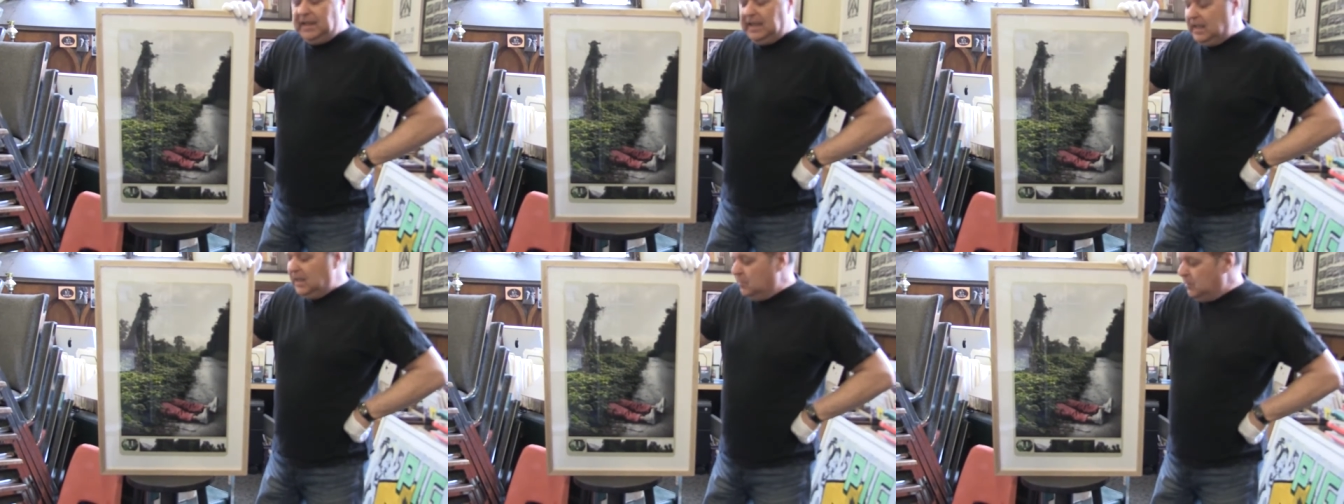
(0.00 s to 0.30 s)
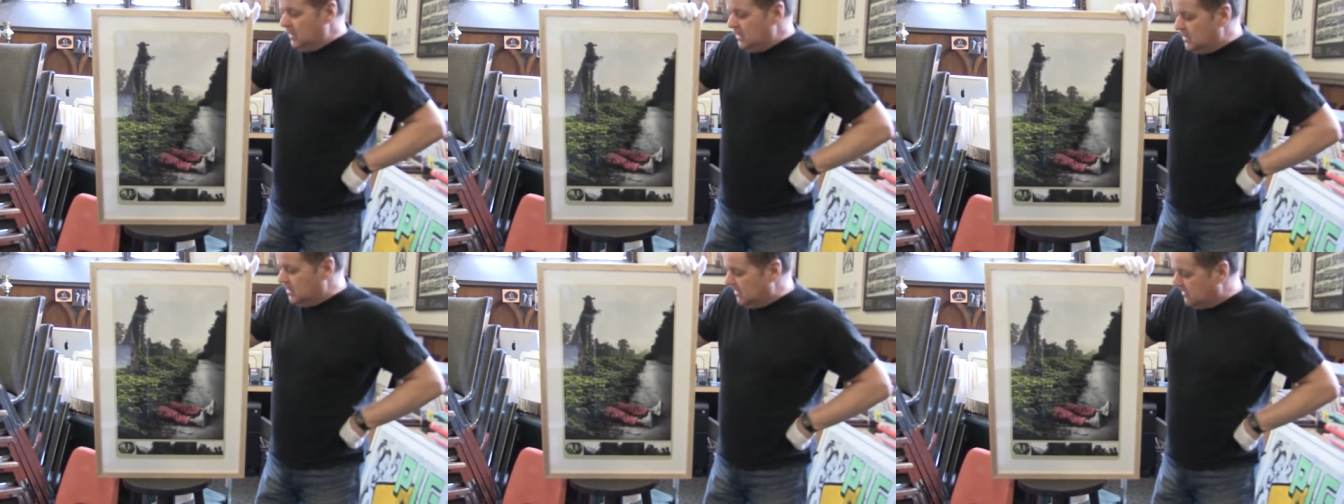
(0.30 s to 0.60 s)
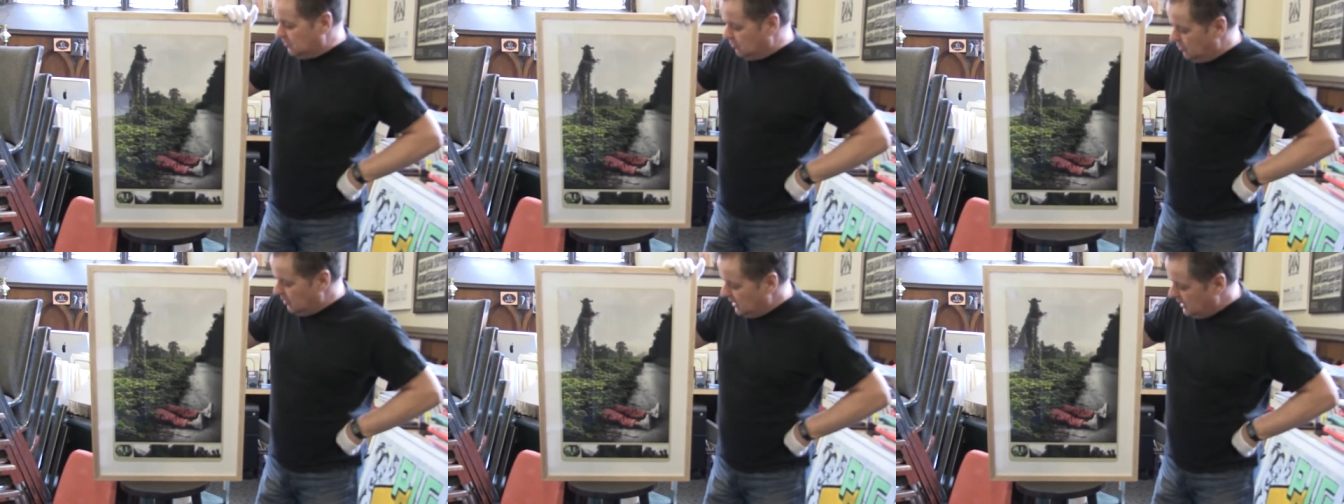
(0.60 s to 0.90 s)
image is
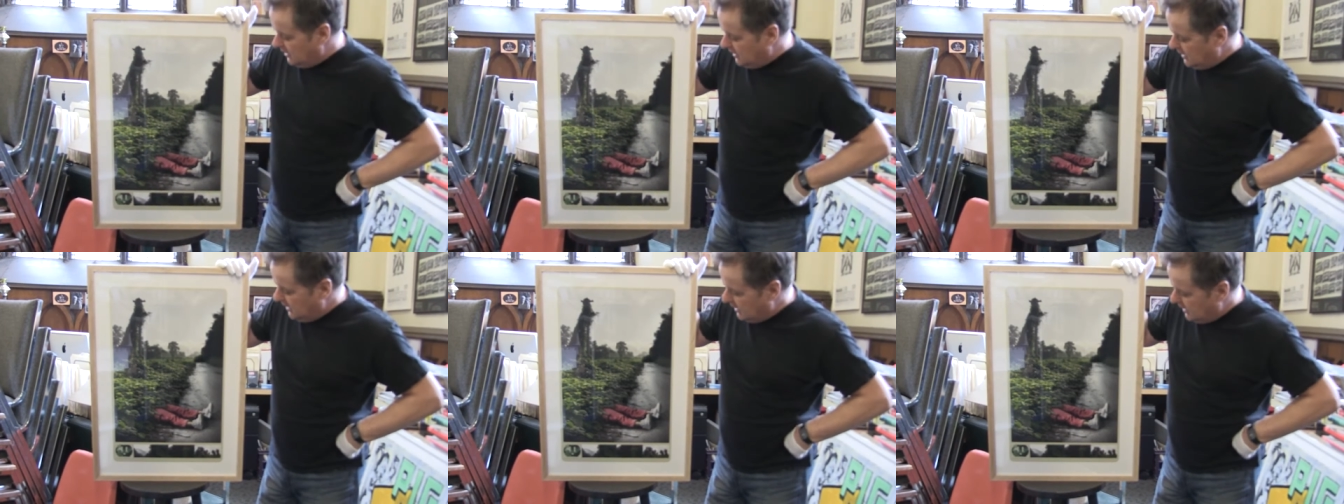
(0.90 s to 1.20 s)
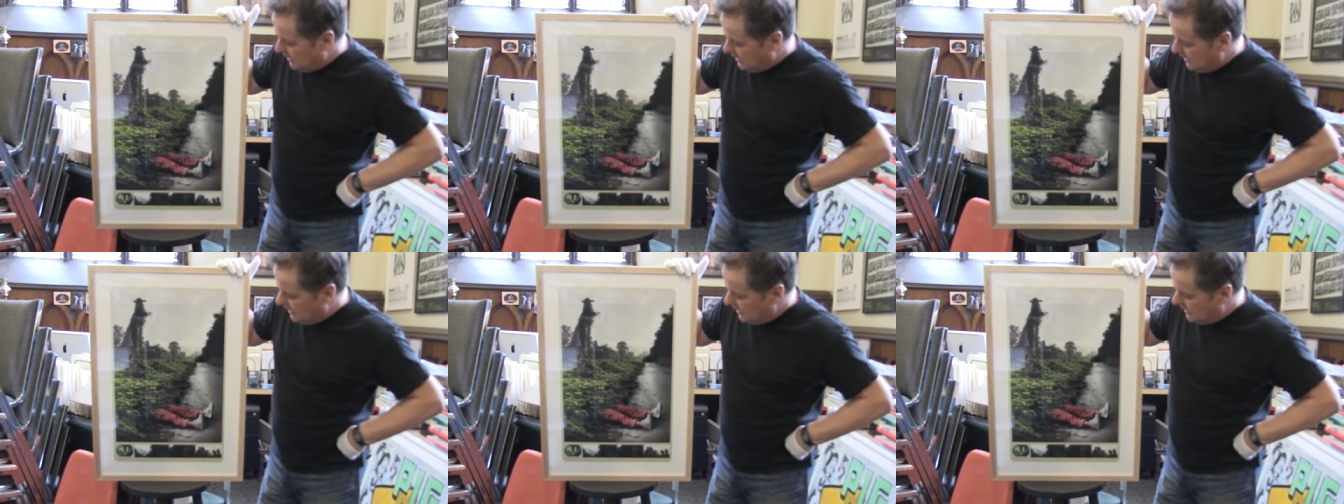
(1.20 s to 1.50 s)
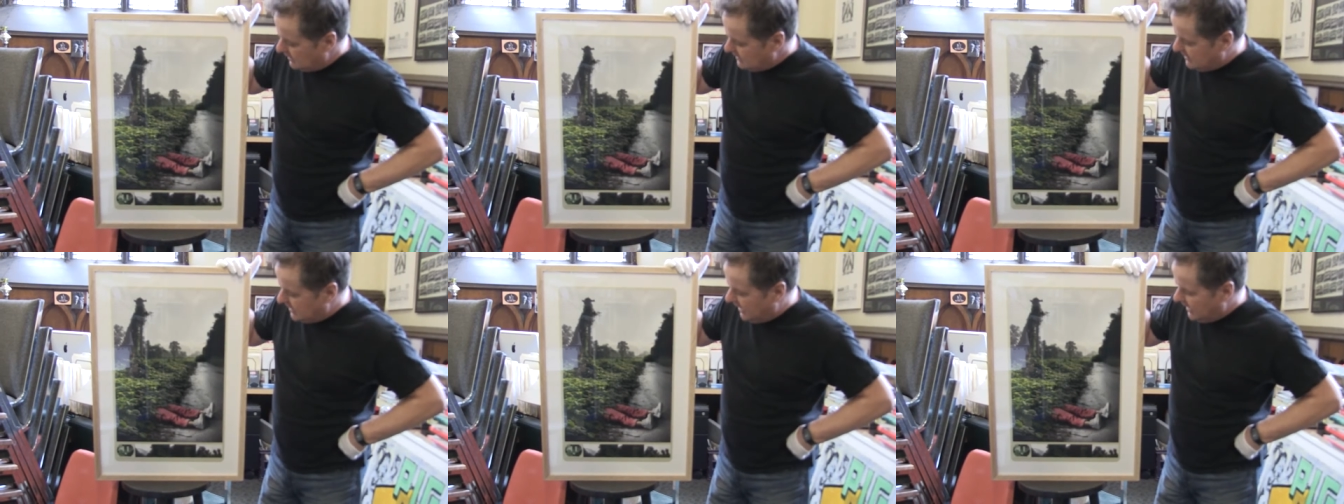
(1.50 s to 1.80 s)
really
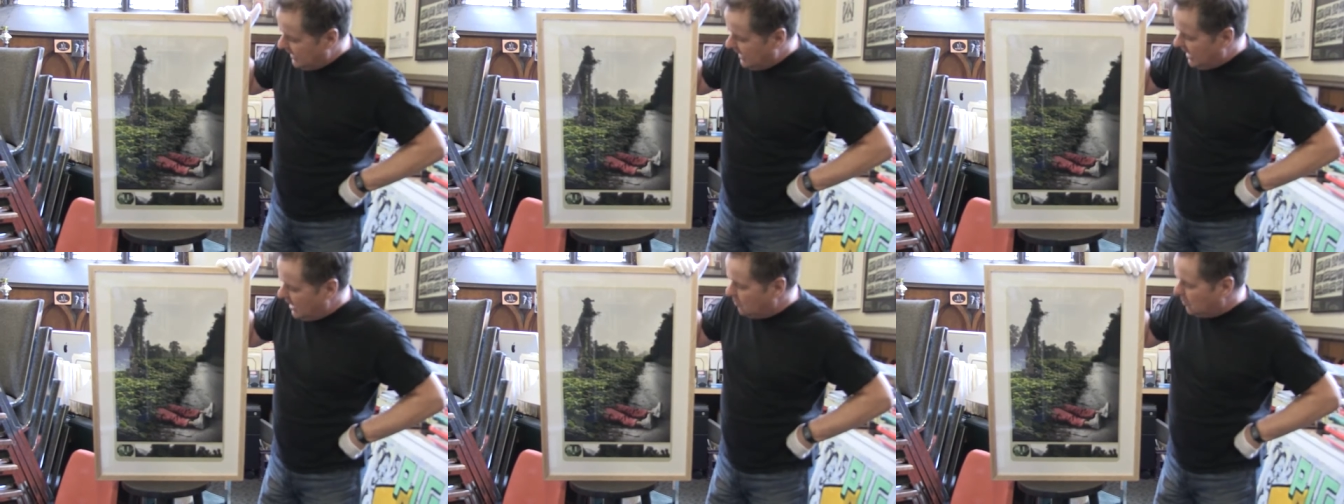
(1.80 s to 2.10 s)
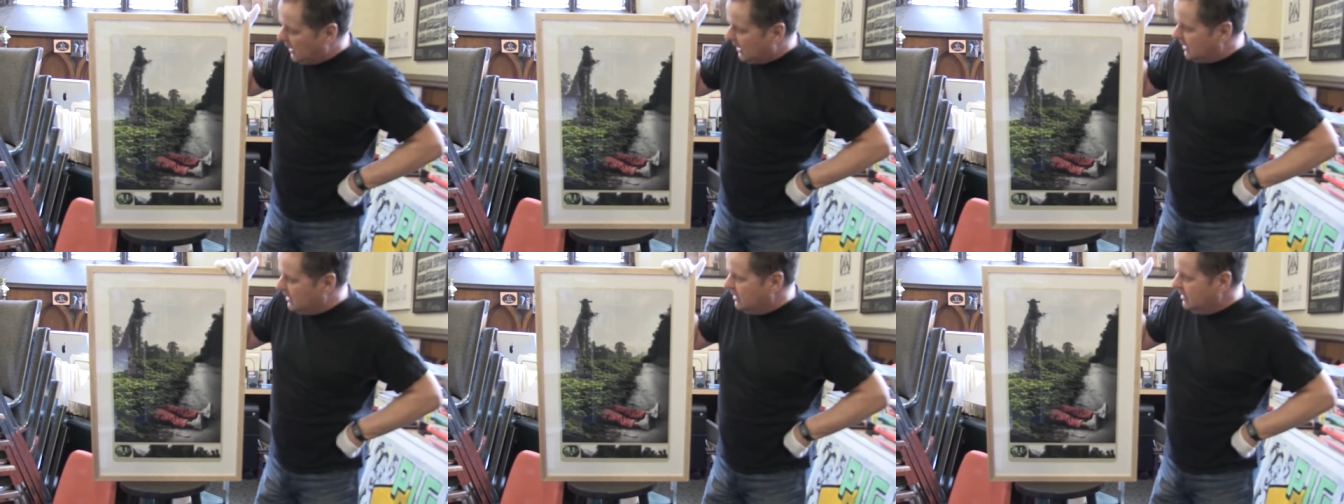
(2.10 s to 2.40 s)
dynamic.